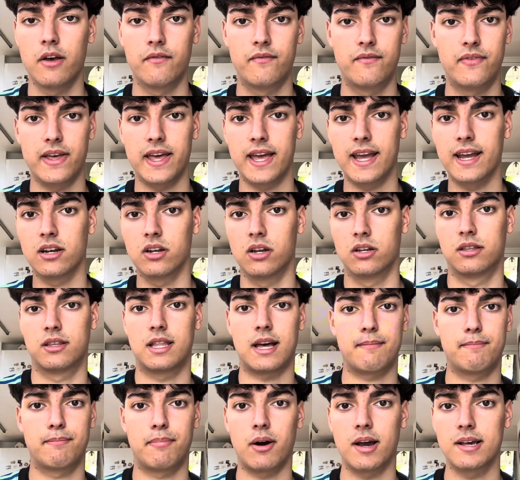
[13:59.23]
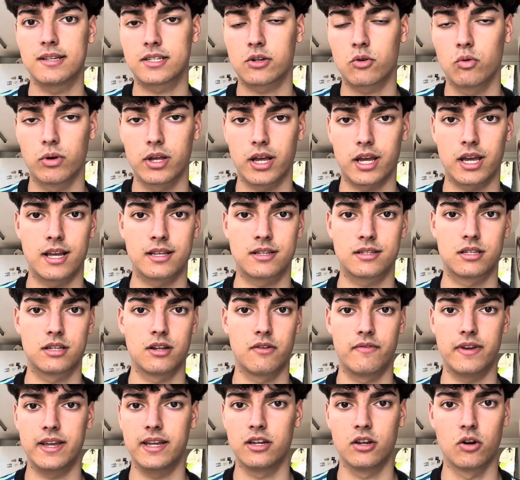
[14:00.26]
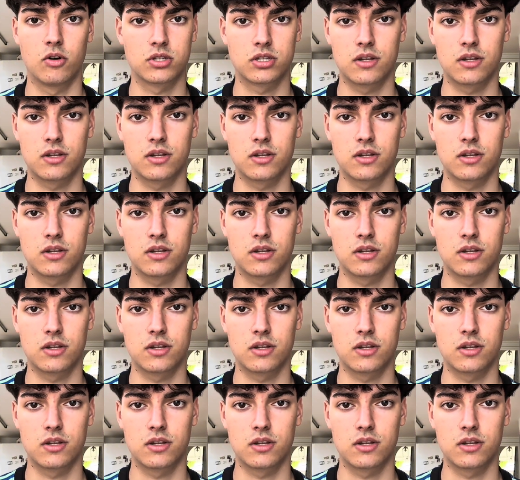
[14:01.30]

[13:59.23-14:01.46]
For England, that bicycle kick against Slovenia or